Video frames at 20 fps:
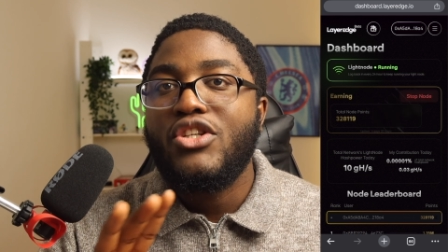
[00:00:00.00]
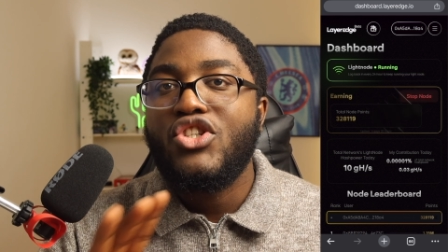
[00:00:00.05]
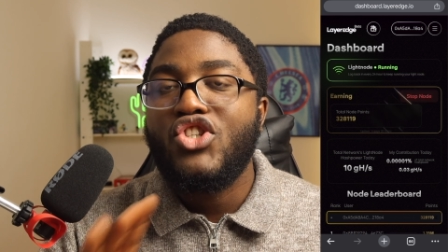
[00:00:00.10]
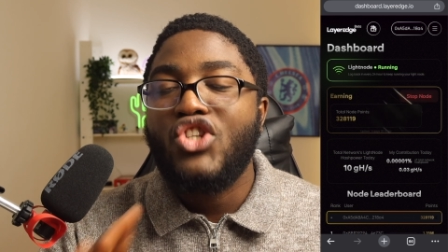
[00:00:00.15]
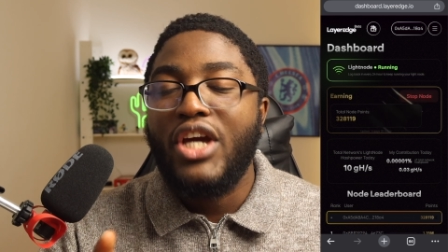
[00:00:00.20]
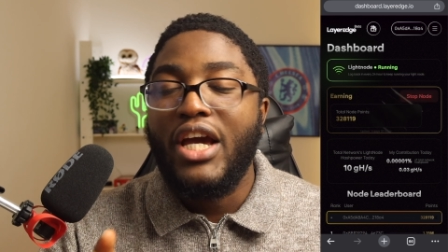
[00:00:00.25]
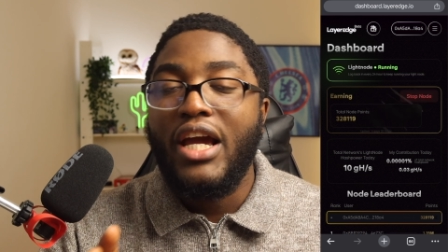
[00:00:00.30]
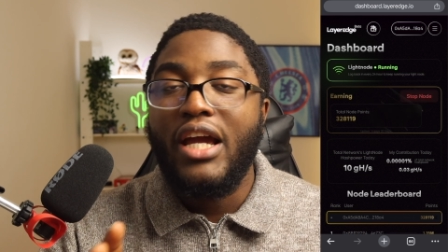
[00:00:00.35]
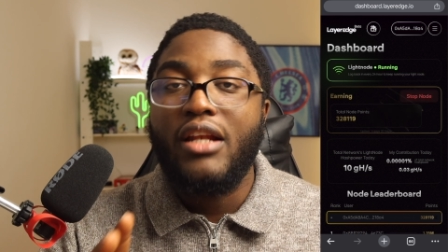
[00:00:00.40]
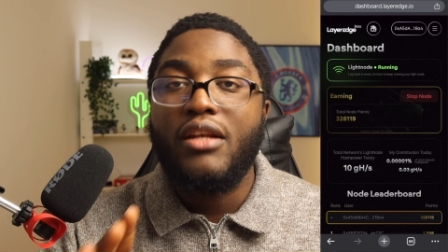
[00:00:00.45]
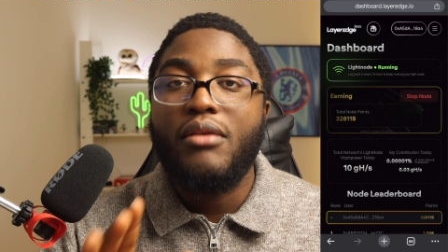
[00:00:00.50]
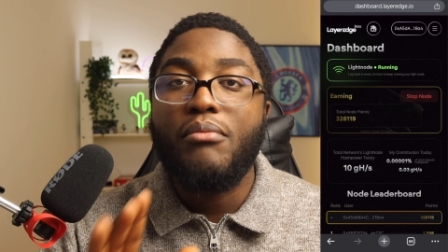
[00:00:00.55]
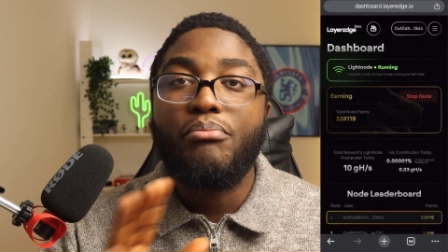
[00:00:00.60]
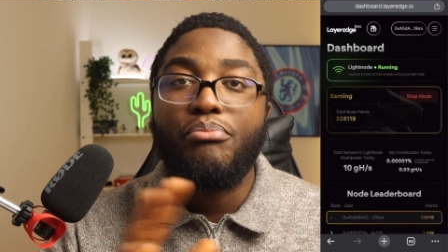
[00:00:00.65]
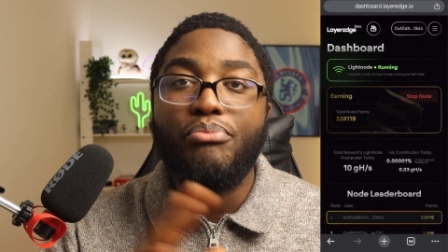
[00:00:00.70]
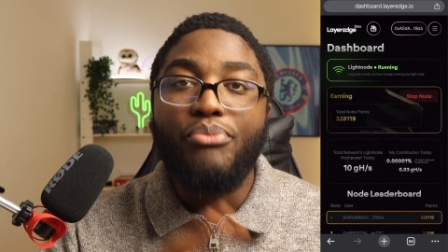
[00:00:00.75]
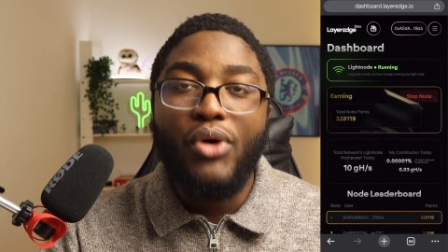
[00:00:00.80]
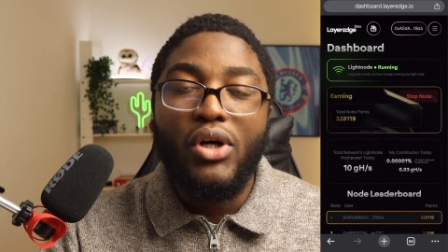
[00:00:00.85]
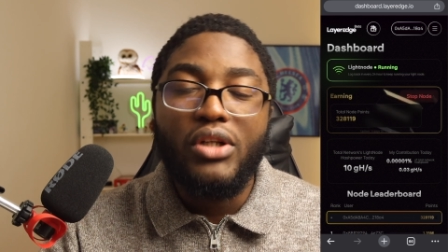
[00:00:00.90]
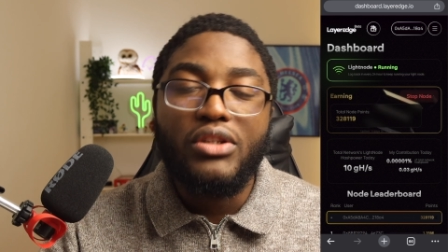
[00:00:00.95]
chain,
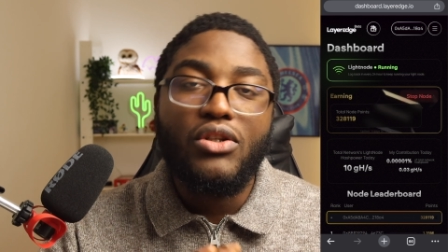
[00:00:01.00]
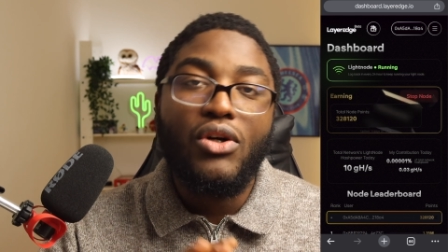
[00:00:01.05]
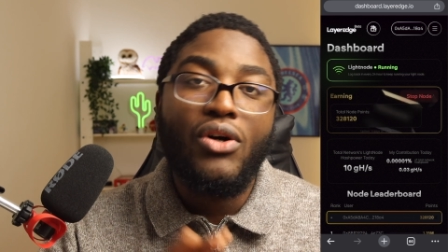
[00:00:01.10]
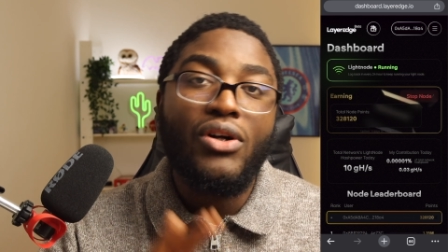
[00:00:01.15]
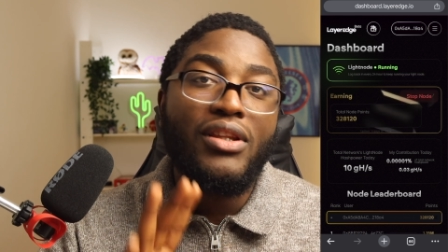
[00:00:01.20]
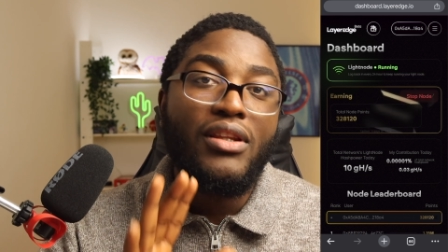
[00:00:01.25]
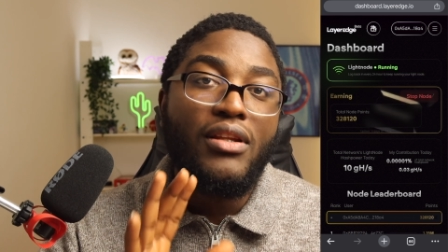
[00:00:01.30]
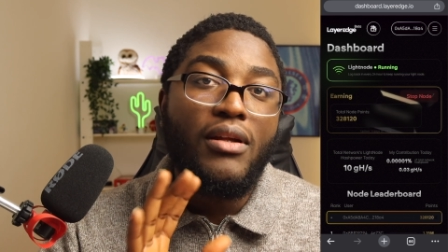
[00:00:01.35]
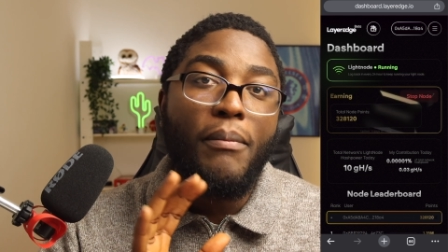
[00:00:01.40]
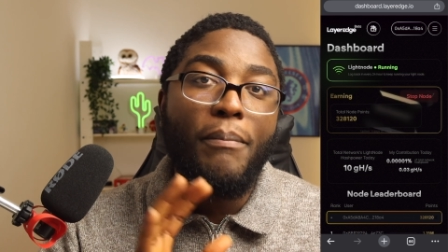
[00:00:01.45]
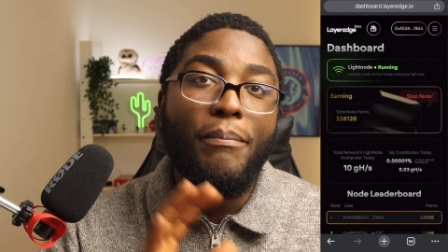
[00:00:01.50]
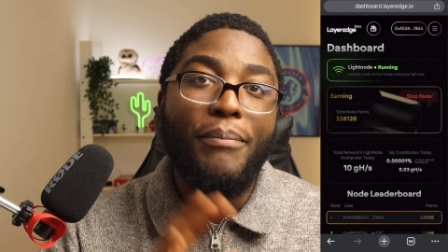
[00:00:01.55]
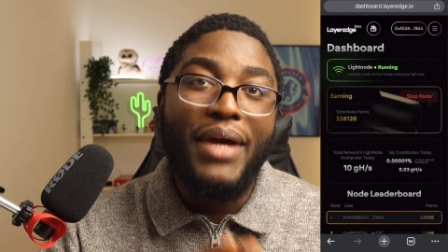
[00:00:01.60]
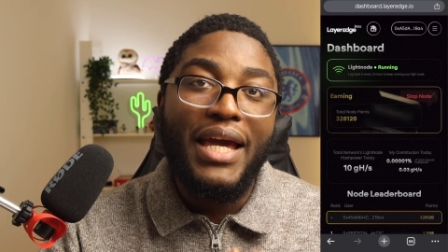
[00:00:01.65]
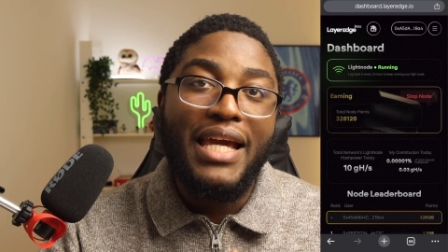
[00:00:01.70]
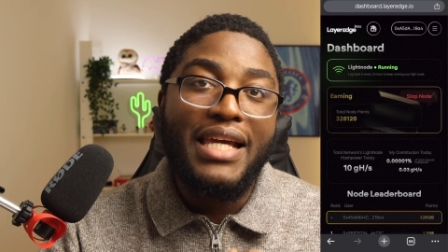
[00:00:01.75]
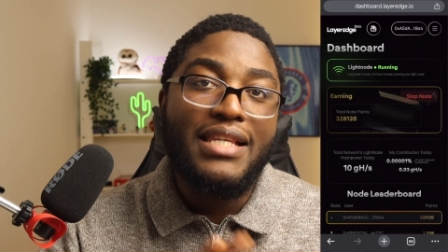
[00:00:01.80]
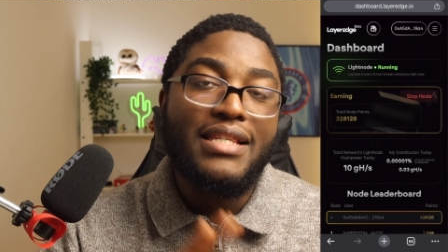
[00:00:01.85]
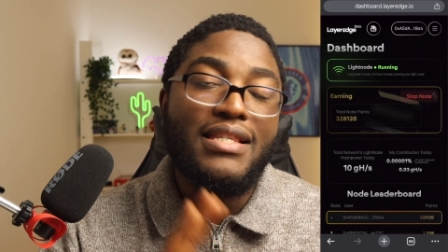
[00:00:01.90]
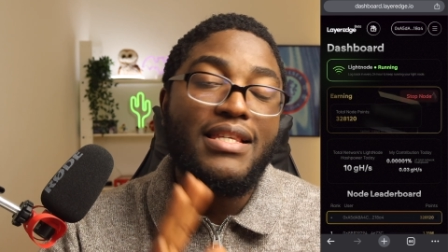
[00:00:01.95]
but on the
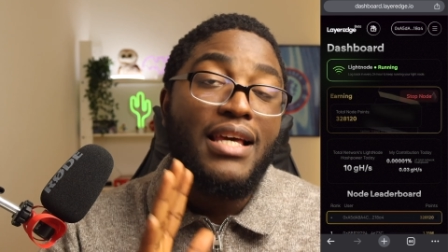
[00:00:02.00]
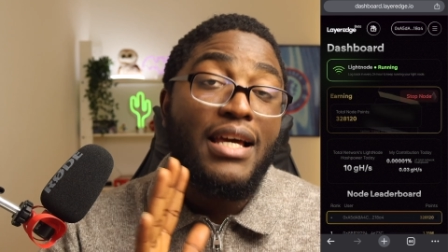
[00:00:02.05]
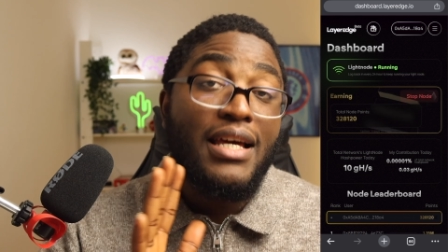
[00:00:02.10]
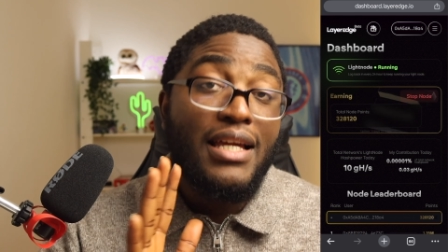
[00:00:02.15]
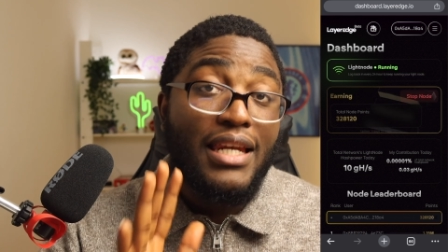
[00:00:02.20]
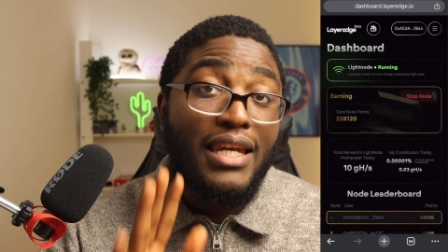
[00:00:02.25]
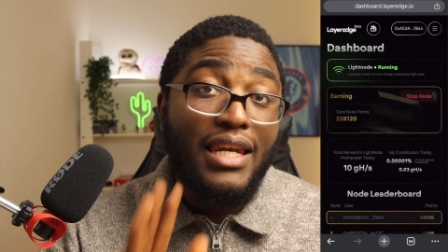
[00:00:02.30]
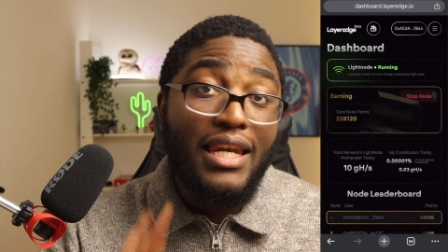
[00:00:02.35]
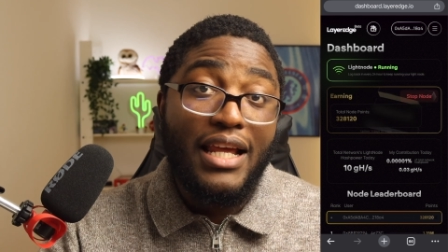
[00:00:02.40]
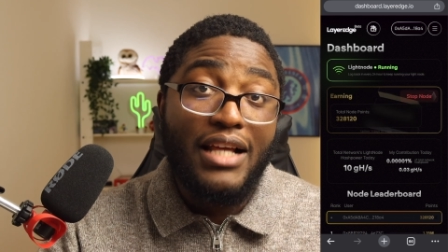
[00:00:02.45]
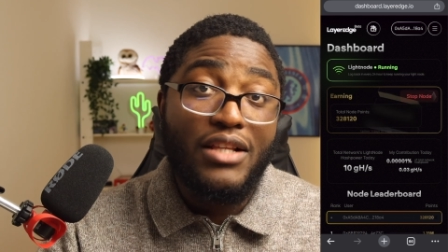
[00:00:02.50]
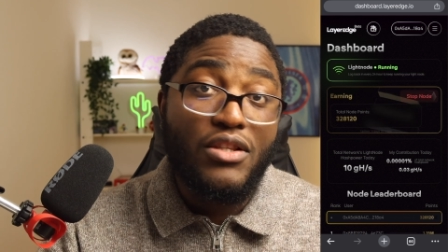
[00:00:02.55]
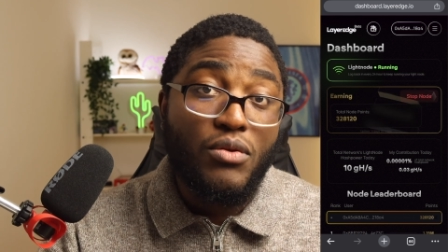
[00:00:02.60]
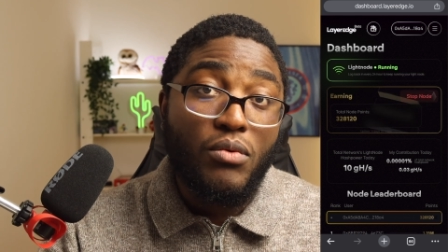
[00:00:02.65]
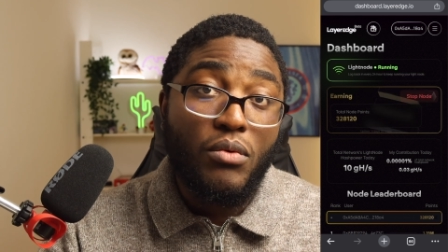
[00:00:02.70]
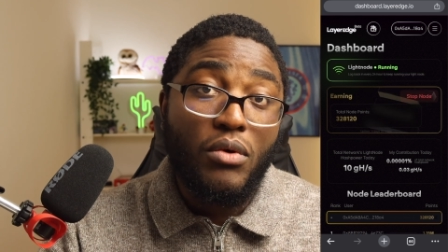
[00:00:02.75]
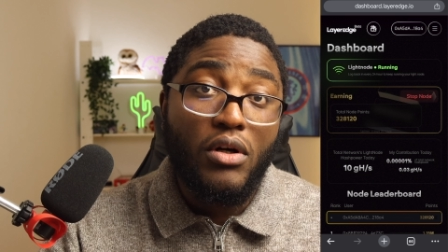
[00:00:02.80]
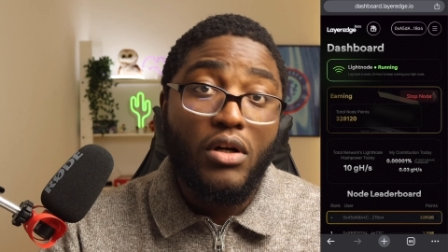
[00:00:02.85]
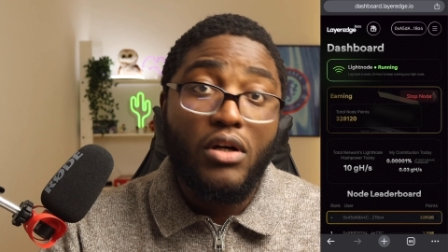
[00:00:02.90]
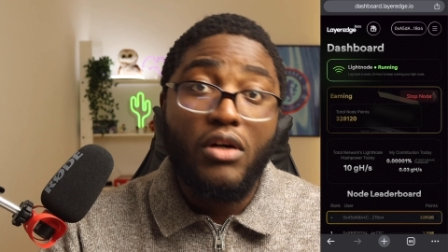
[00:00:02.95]
Base network.